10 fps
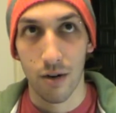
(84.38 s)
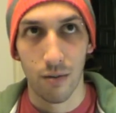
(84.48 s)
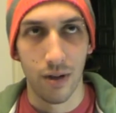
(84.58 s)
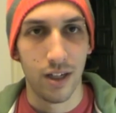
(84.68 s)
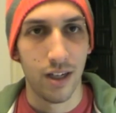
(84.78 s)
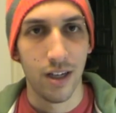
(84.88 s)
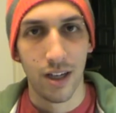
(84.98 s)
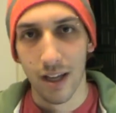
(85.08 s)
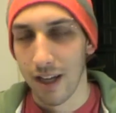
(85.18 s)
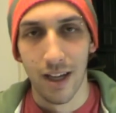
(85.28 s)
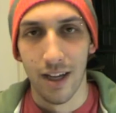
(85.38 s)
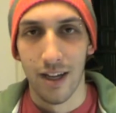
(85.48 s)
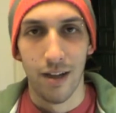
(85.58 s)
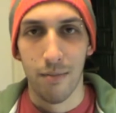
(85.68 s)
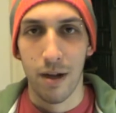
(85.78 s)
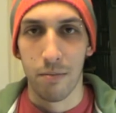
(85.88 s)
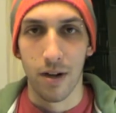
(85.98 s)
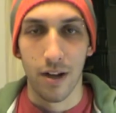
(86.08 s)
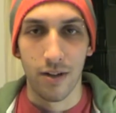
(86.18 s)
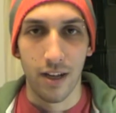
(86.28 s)
region. My
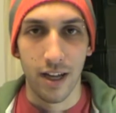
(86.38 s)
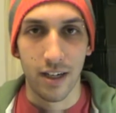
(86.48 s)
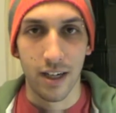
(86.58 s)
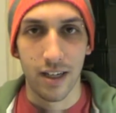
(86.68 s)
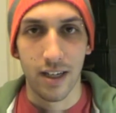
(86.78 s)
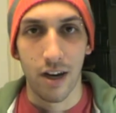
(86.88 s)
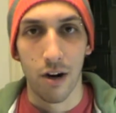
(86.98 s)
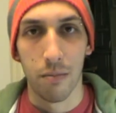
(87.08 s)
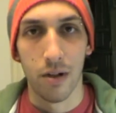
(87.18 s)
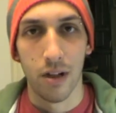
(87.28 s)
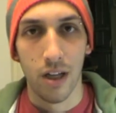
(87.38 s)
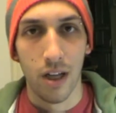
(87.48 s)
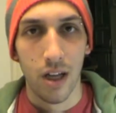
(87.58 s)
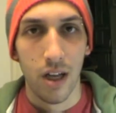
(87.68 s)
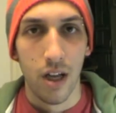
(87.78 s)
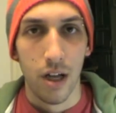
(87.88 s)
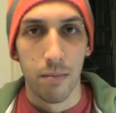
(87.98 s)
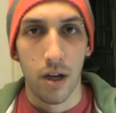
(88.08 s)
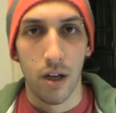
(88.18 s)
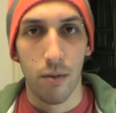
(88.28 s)
pronunciation is terrible.
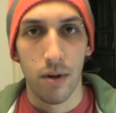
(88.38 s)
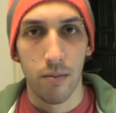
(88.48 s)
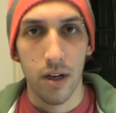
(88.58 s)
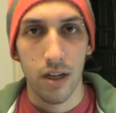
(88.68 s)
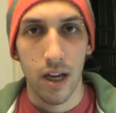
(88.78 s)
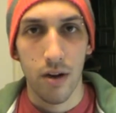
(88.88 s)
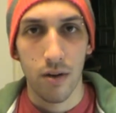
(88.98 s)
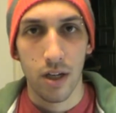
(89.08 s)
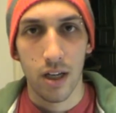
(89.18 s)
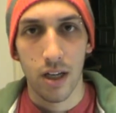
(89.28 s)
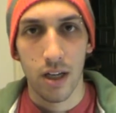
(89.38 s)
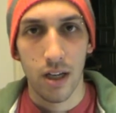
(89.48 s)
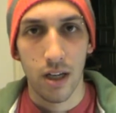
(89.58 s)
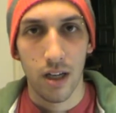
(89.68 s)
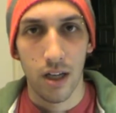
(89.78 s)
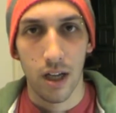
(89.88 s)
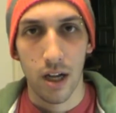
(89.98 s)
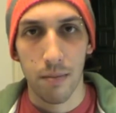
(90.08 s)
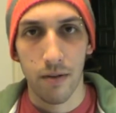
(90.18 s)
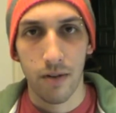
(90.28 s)
But we went down to a
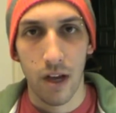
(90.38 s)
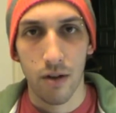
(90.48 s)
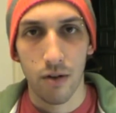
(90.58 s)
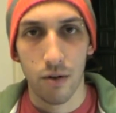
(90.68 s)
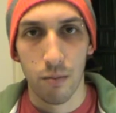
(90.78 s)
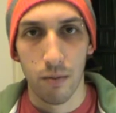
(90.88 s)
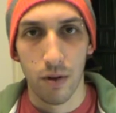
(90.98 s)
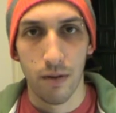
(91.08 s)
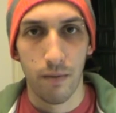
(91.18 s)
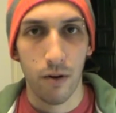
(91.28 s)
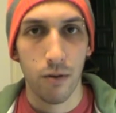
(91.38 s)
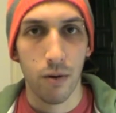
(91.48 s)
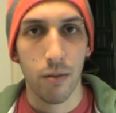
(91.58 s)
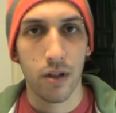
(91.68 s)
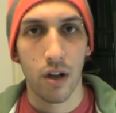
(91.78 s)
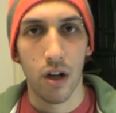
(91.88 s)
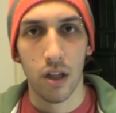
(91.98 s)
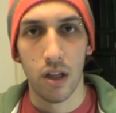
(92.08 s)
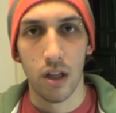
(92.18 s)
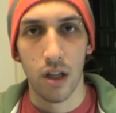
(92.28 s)
couple of towns. The first one was
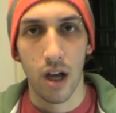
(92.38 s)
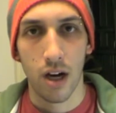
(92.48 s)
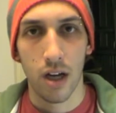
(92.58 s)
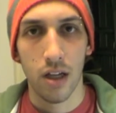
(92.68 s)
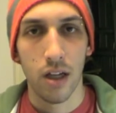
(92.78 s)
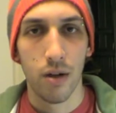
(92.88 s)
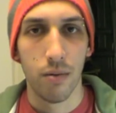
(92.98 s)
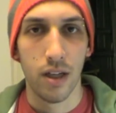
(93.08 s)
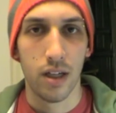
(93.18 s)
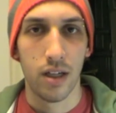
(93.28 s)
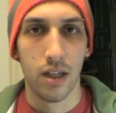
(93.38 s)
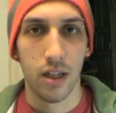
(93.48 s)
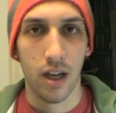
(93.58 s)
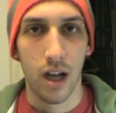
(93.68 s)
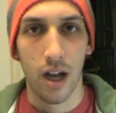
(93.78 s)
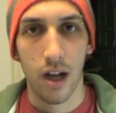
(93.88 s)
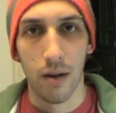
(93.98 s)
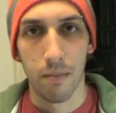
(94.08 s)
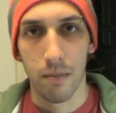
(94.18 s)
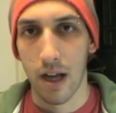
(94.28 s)
called Nara, which
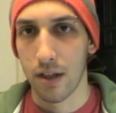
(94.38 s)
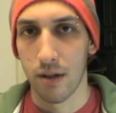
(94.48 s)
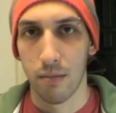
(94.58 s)
has